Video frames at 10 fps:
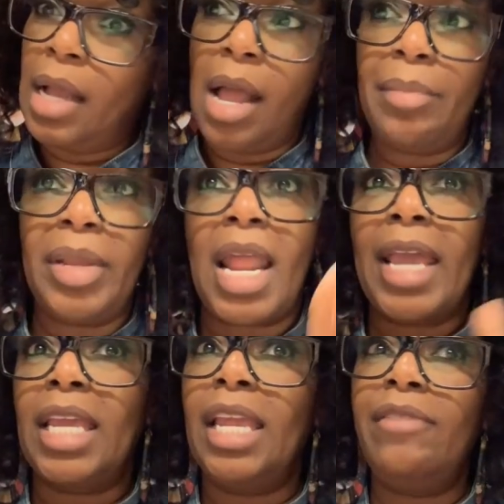i mean
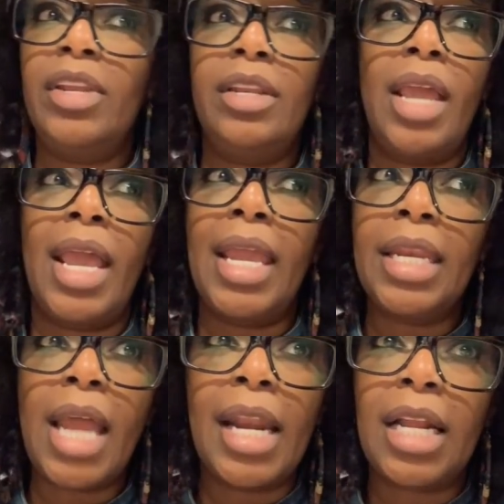like even
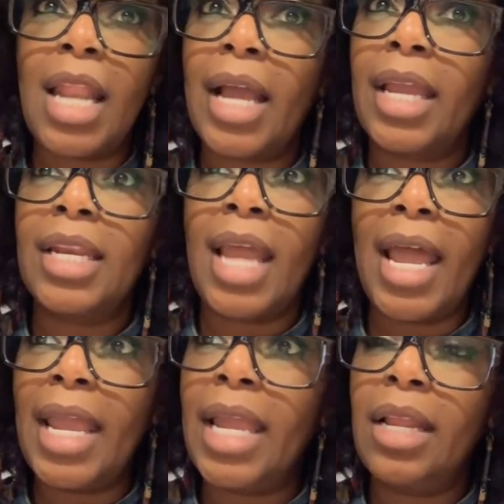eight nine o'clock at
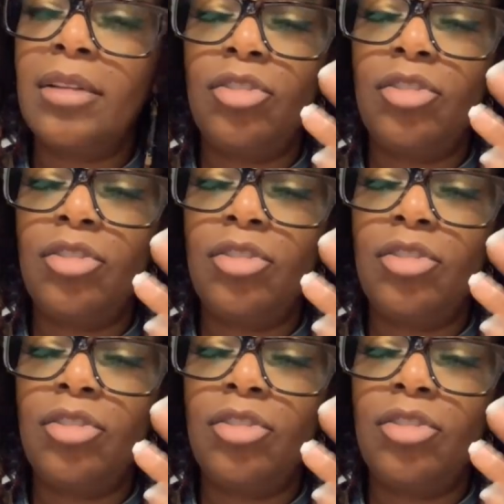night